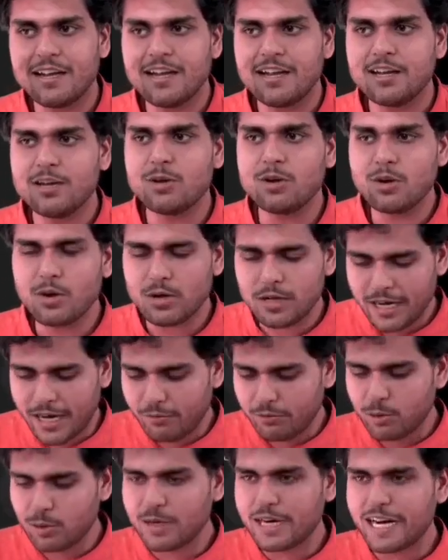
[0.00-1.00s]
You don't
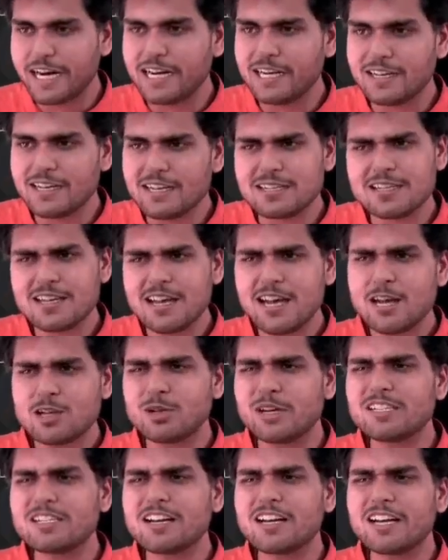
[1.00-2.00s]
have to write this. So
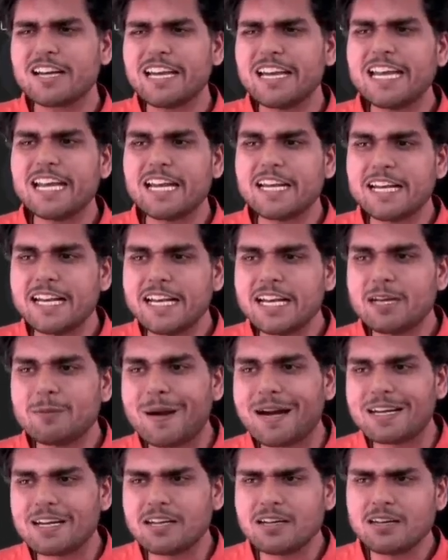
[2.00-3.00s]
it's a clean and neat
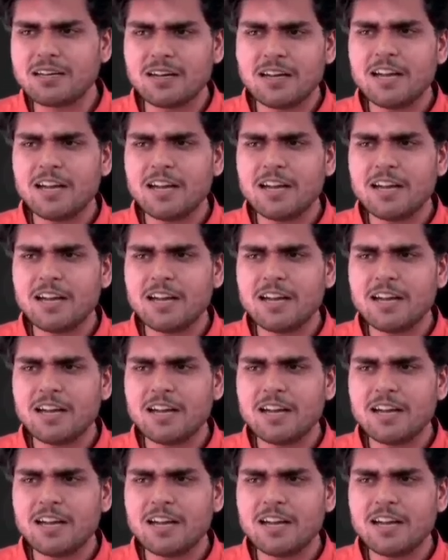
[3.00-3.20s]
pattern,